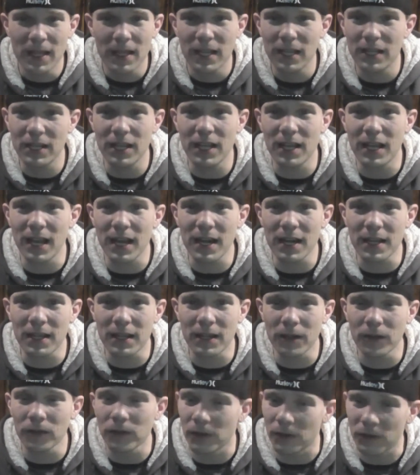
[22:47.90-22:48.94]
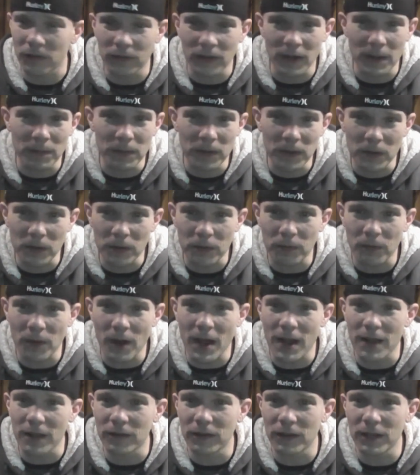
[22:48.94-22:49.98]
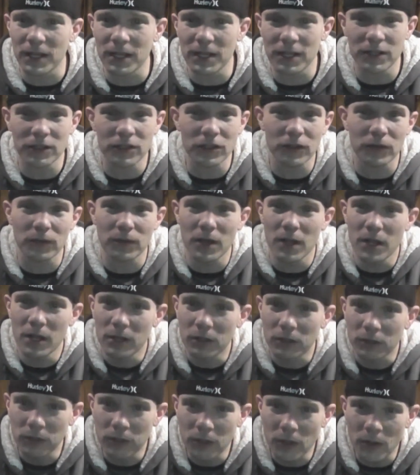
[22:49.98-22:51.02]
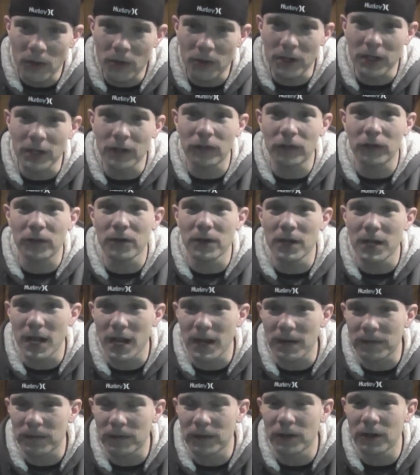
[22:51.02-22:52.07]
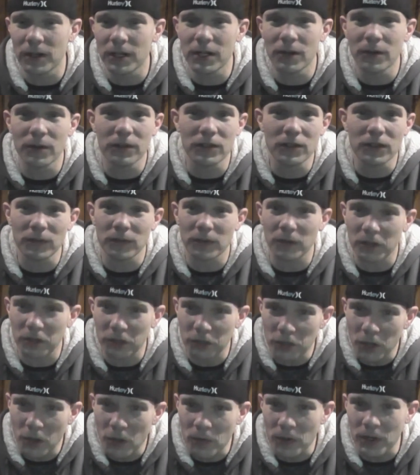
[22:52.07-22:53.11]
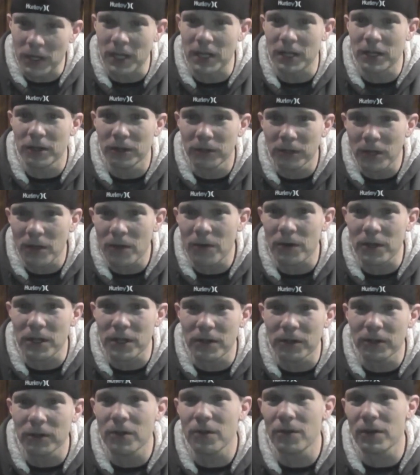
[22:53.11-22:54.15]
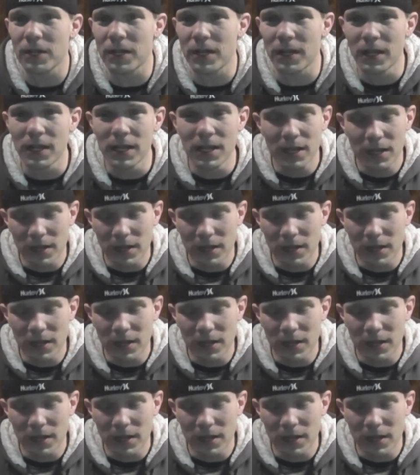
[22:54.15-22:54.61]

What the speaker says: It kind of kills it. Same thing with Rise. It's just loading screen after, it's just loading. You're loading, you're loading.